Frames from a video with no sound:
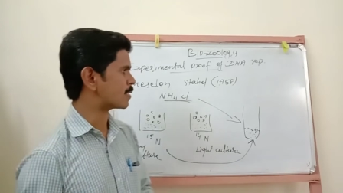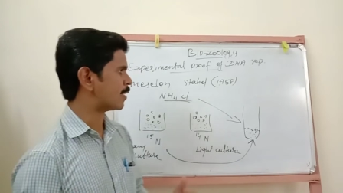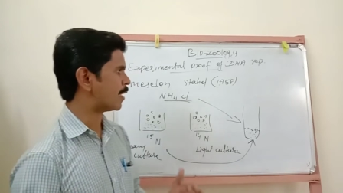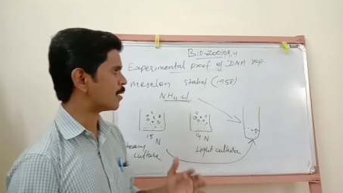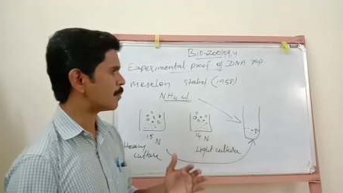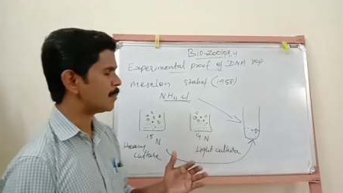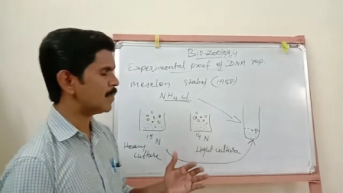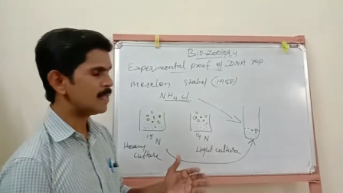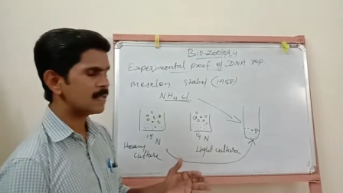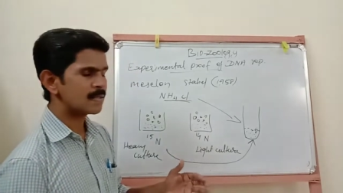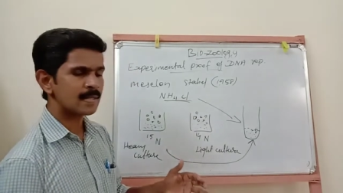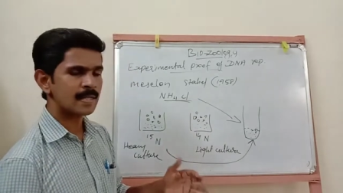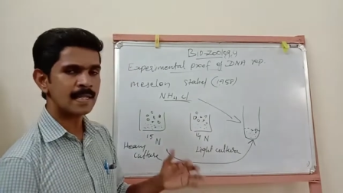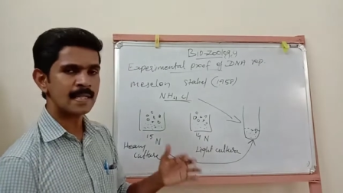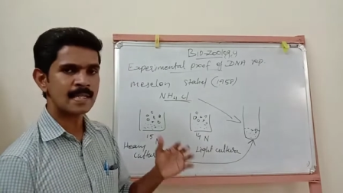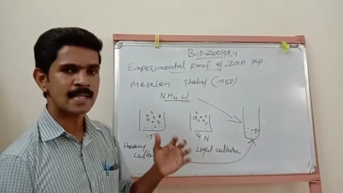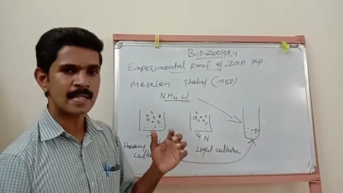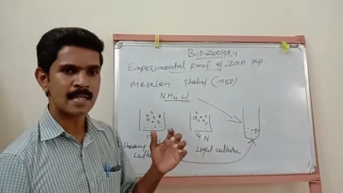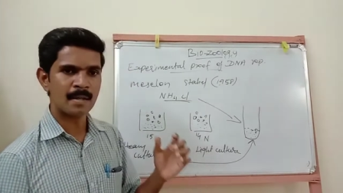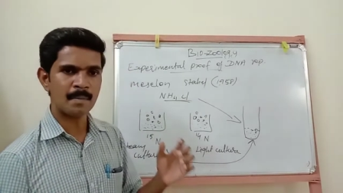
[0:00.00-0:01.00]
that means the
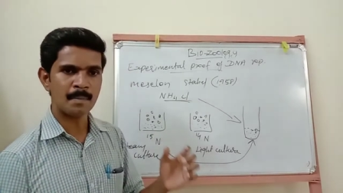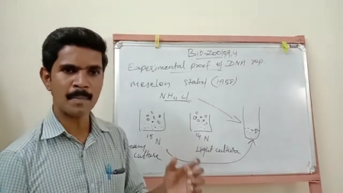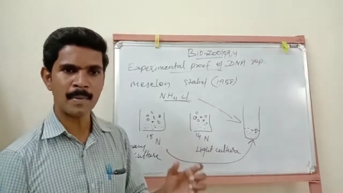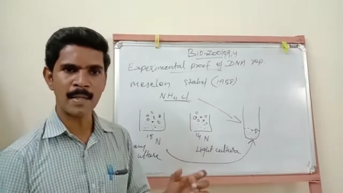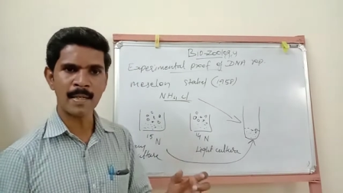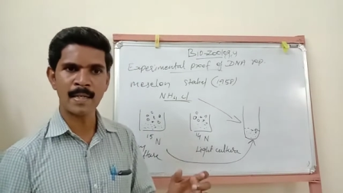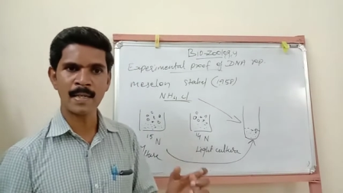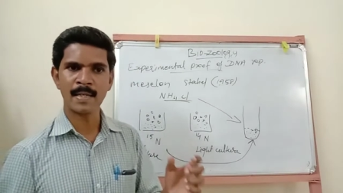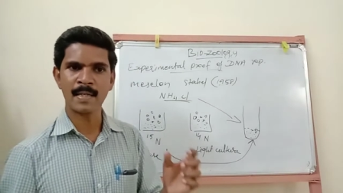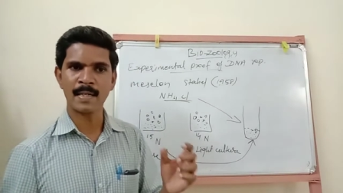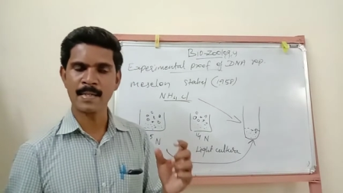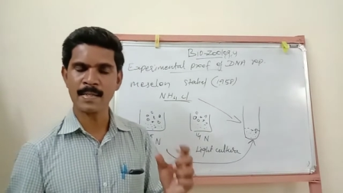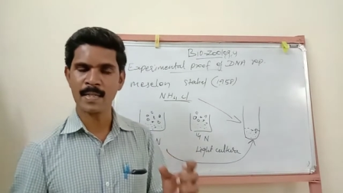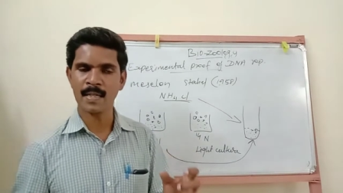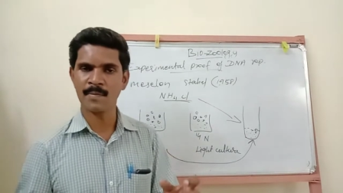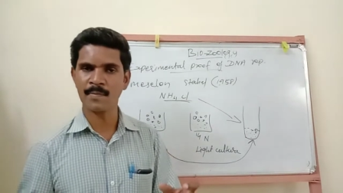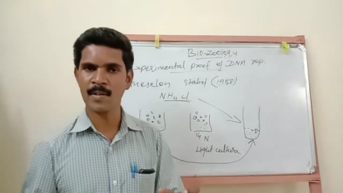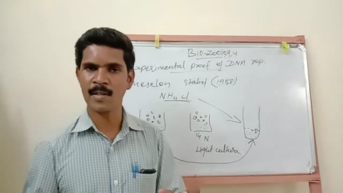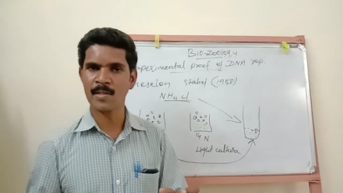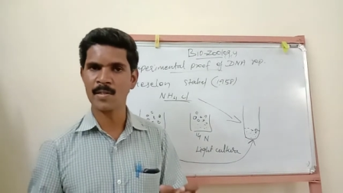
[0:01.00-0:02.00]

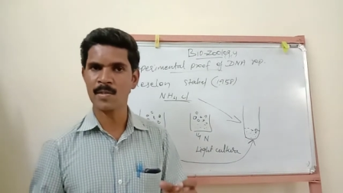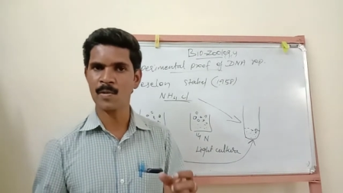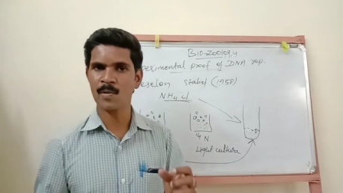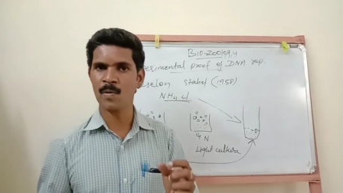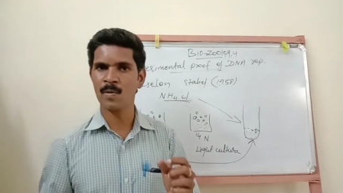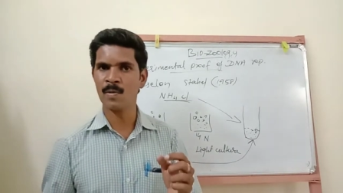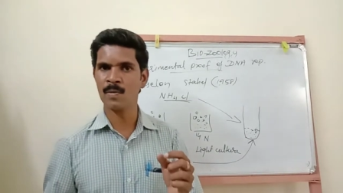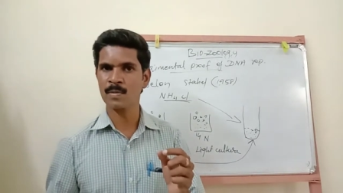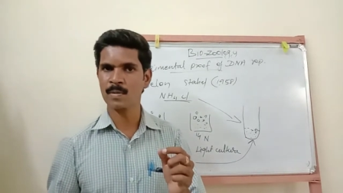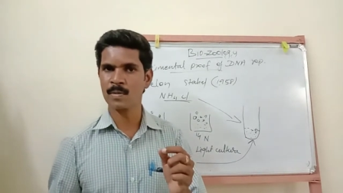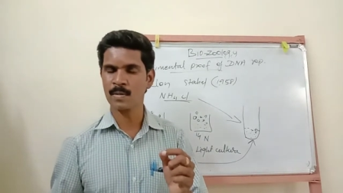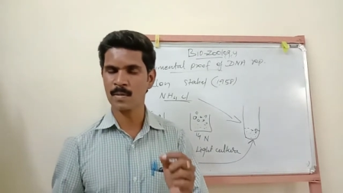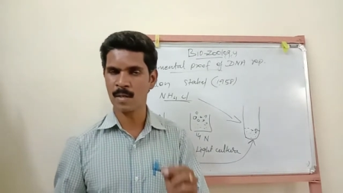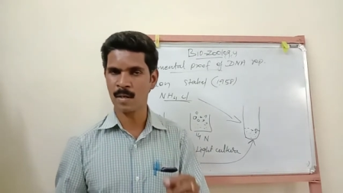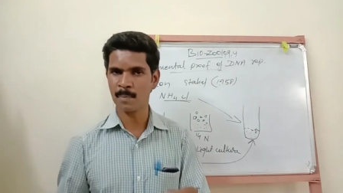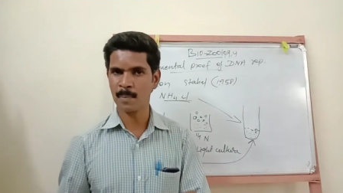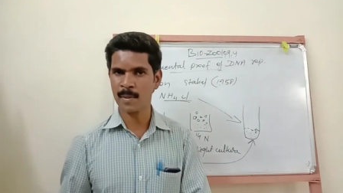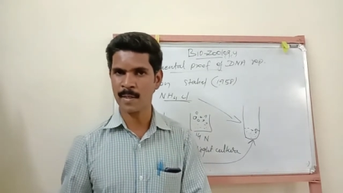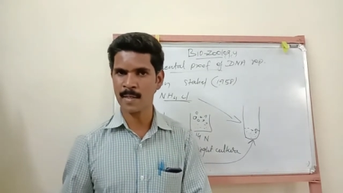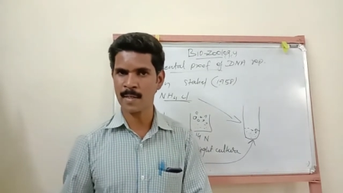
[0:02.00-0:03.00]
semi-conservative
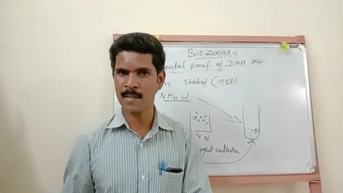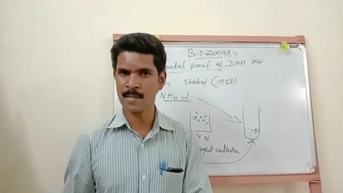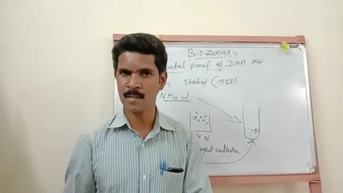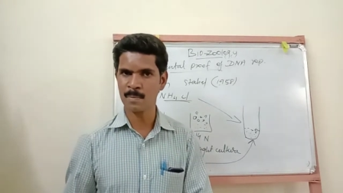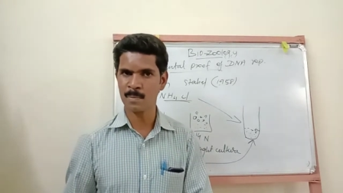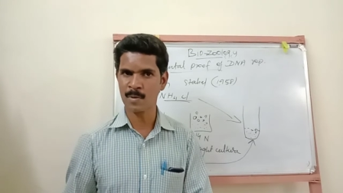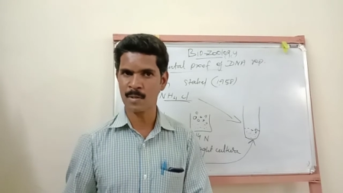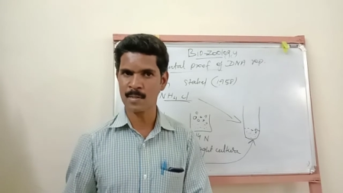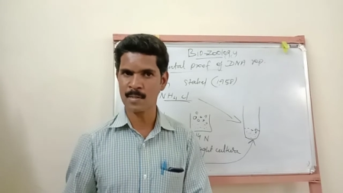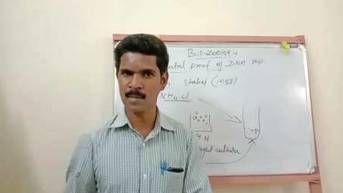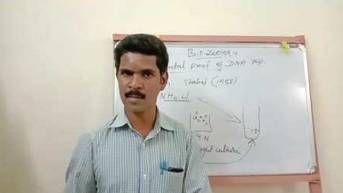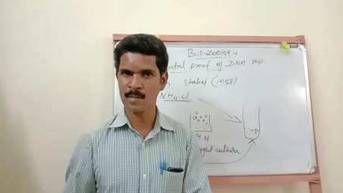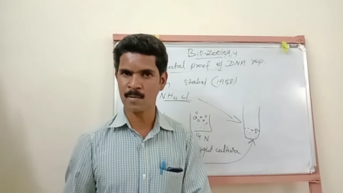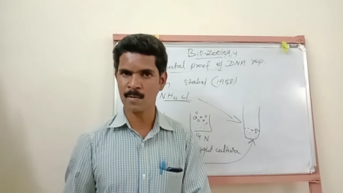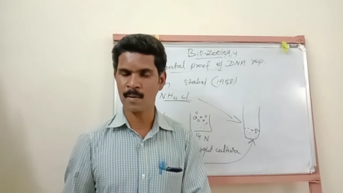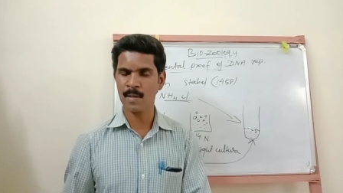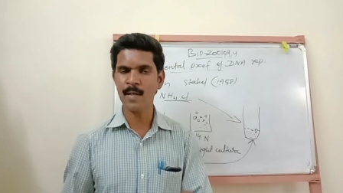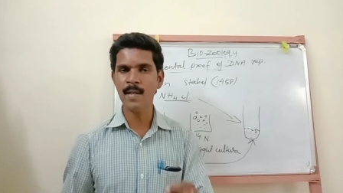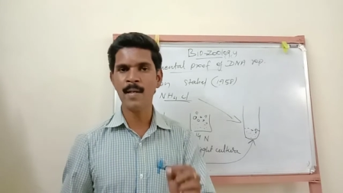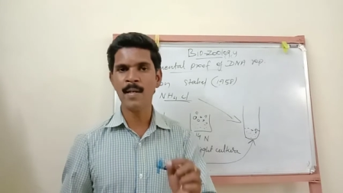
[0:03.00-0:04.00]
replication process
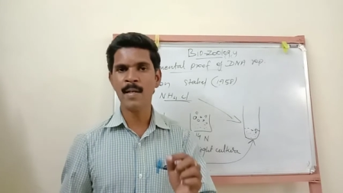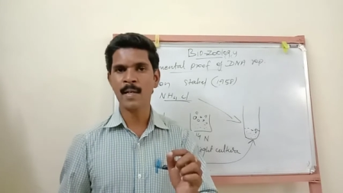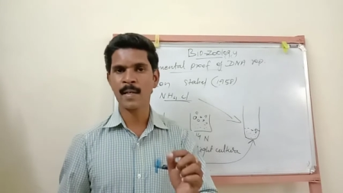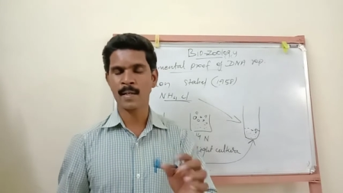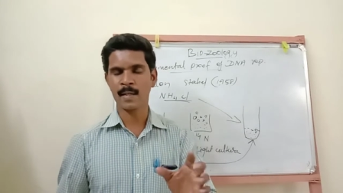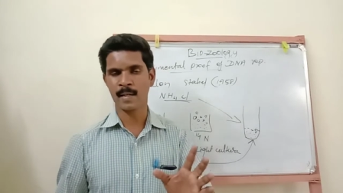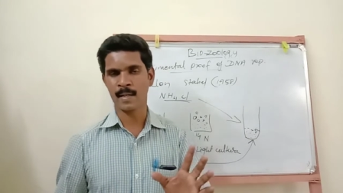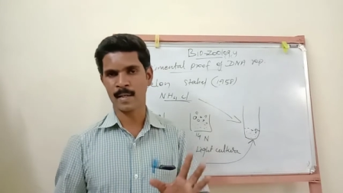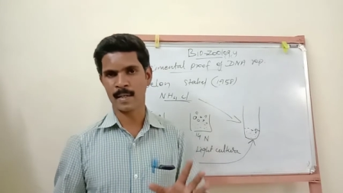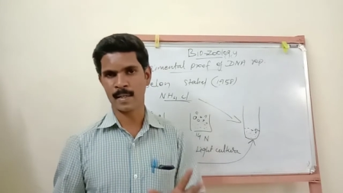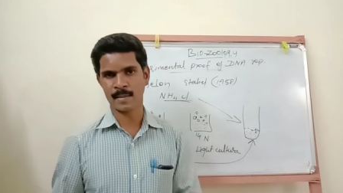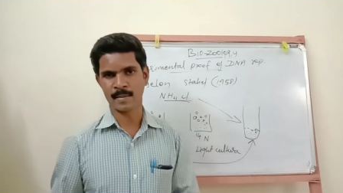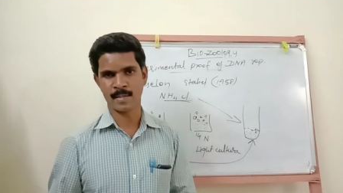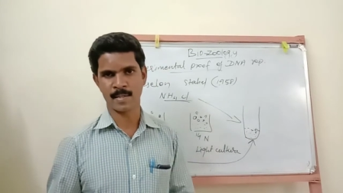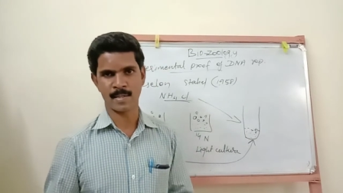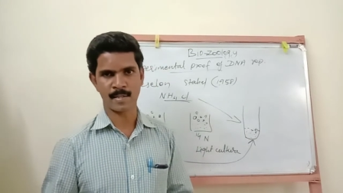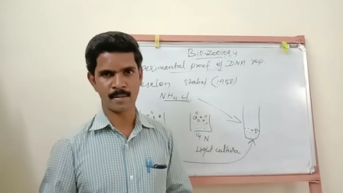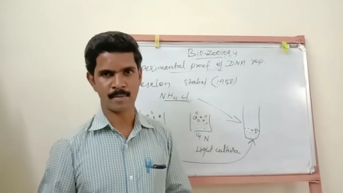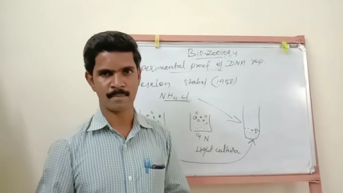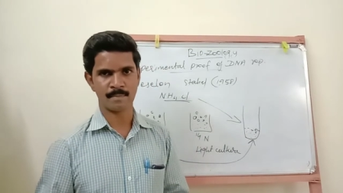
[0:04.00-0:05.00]
only
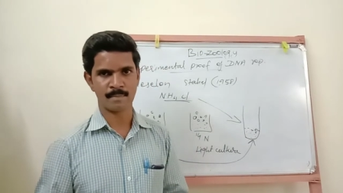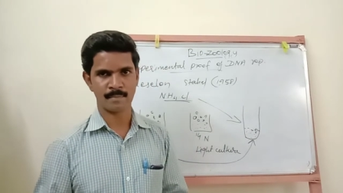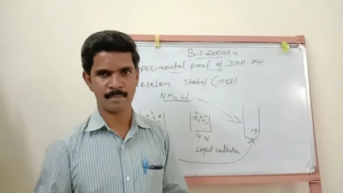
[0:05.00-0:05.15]
correct.